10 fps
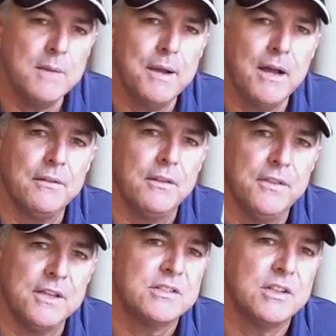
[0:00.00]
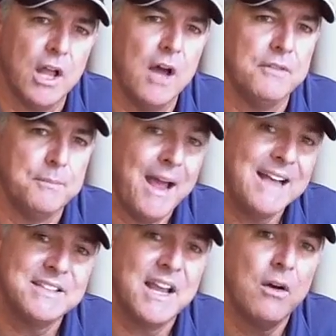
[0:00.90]
about this glove and
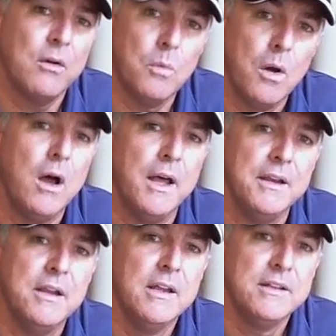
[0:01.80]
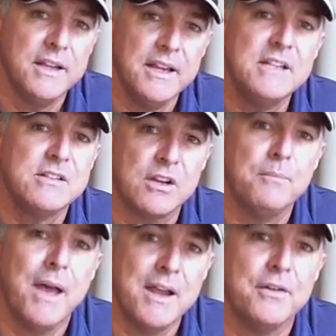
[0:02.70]
passing out one to each of the
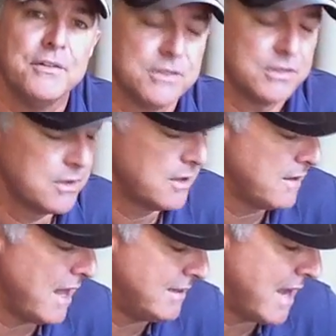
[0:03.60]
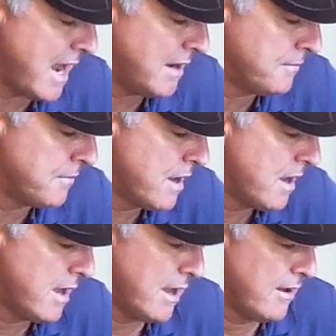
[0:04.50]
competitors that day.
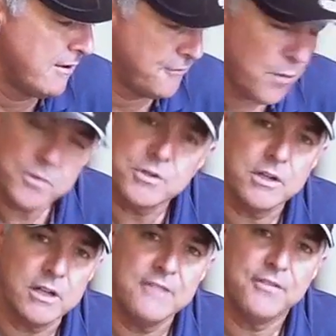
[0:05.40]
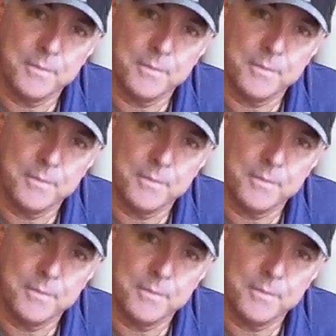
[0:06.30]
Fortunately for